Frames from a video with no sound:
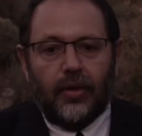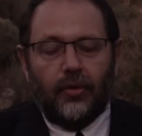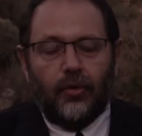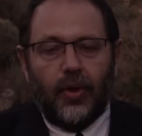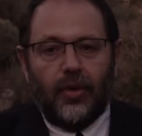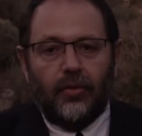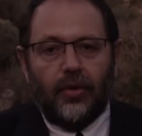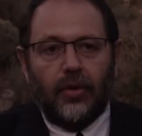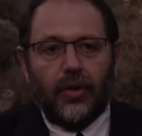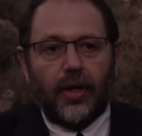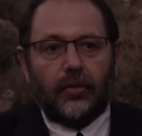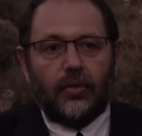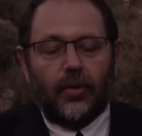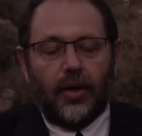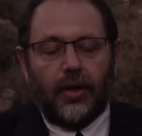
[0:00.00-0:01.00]
if we have a look
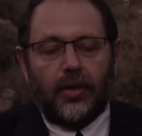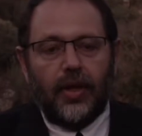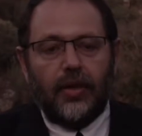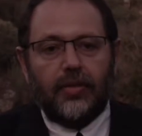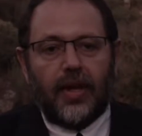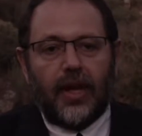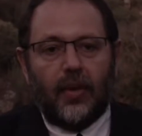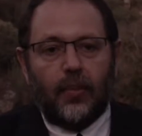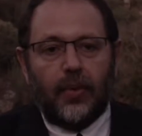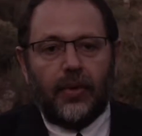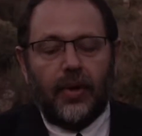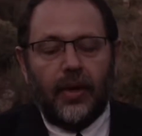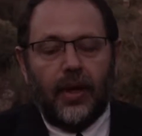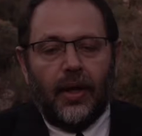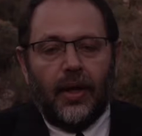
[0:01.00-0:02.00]
at things that
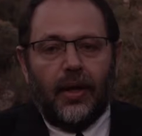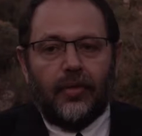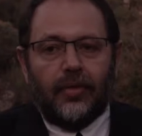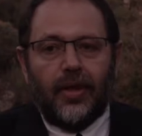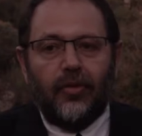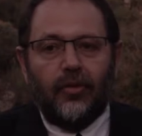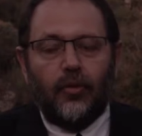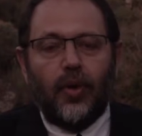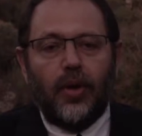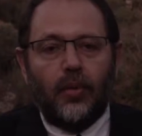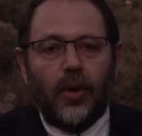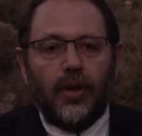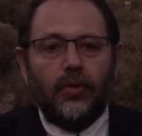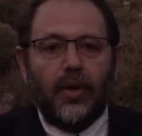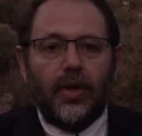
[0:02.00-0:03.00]
happen, is if we
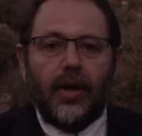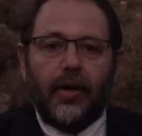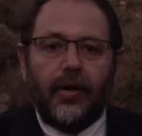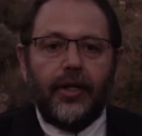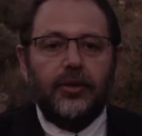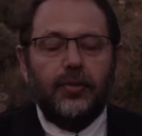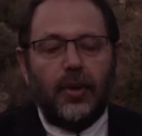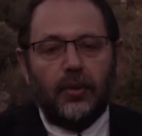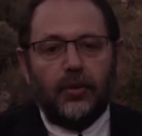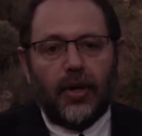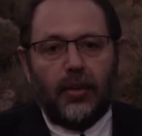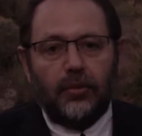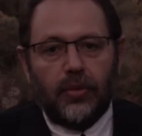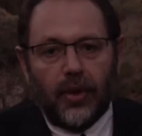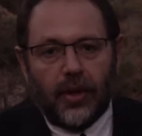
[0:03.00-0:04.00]
want to encourage people to
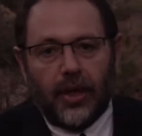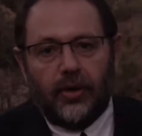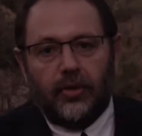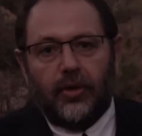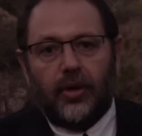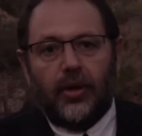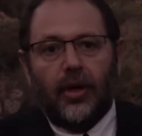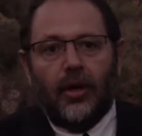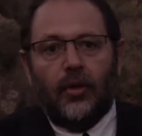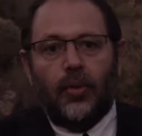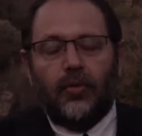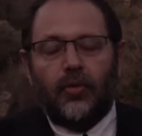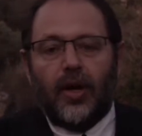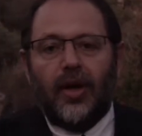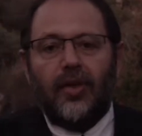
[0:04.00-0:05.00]
come to our country,
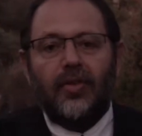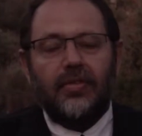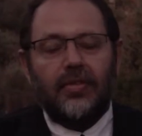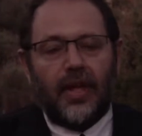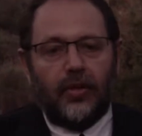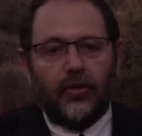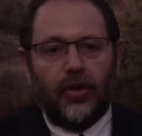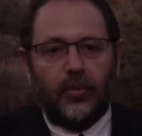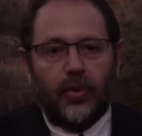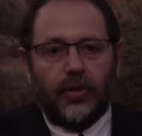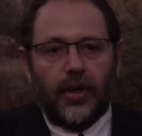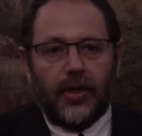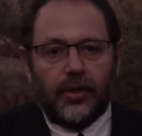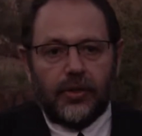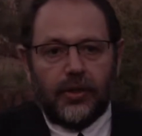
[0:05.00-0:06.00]
we've got to have a sound
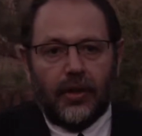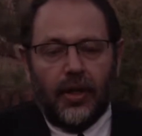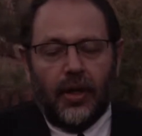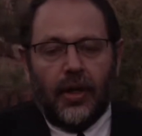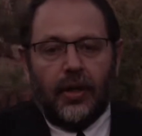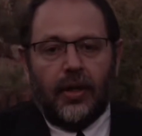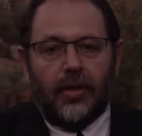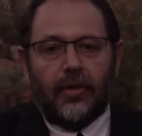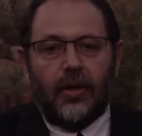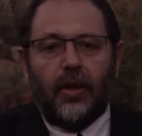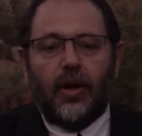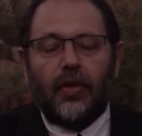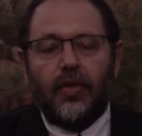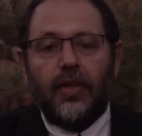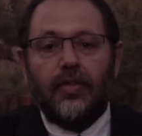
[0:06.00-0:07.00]
reputation. There's a
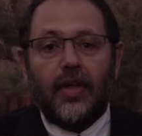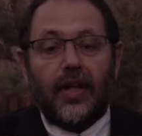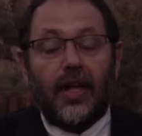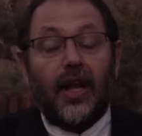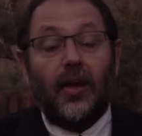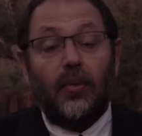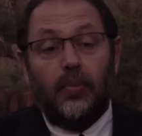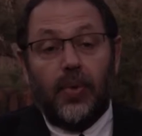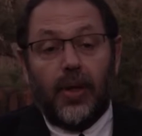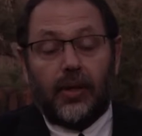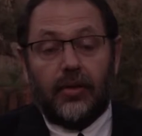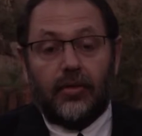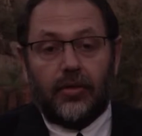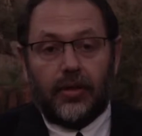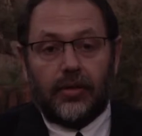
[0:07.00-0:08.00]
lot of things that can
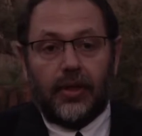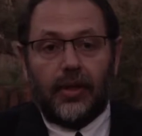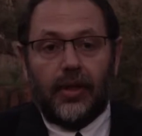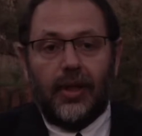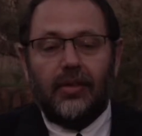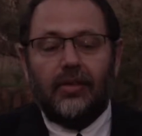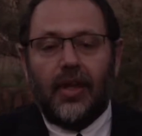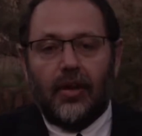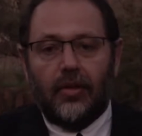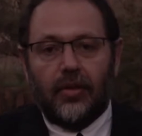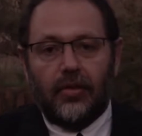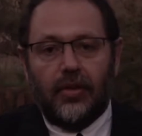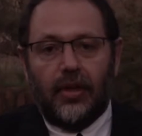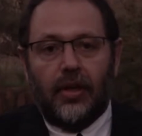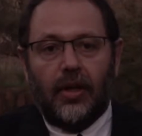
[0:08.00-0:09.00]
impact this
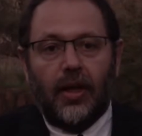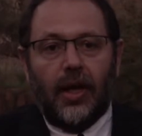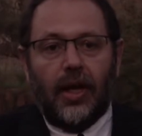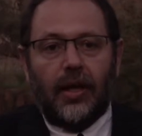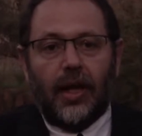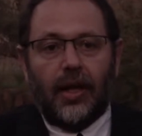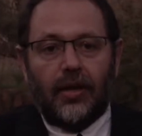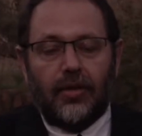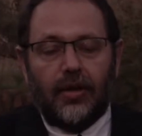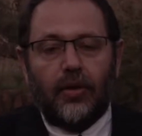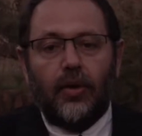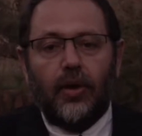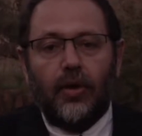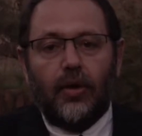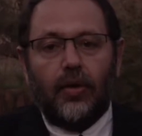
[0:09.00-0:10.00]
integrity, and like I said
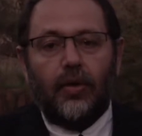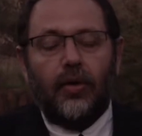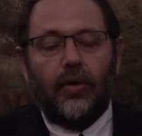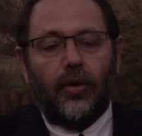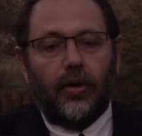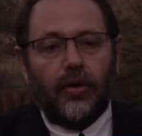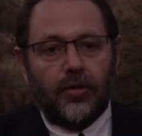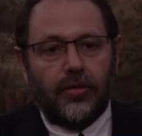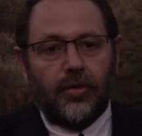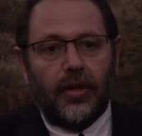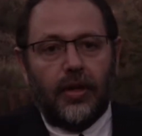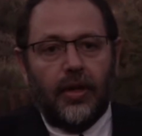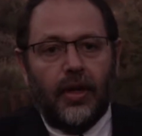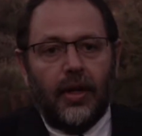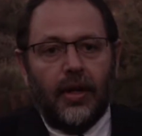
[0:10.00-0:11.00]
earlier on,
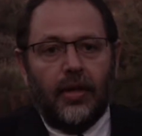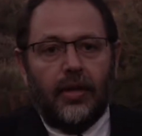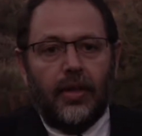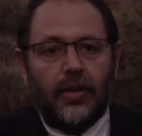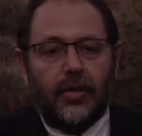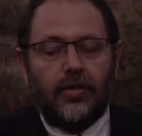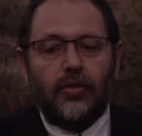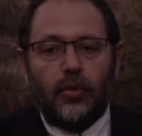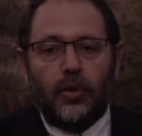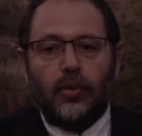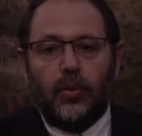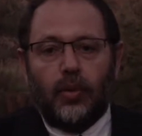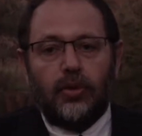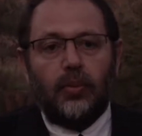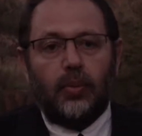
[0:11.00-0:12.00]
honesty. This is what
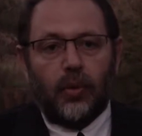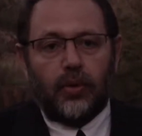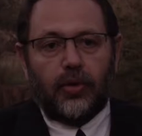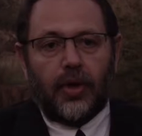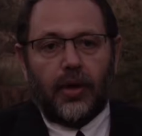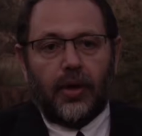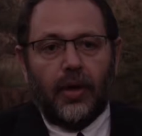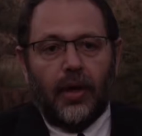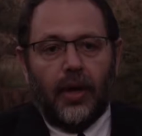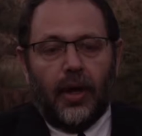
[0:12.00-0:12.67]
we want to portray.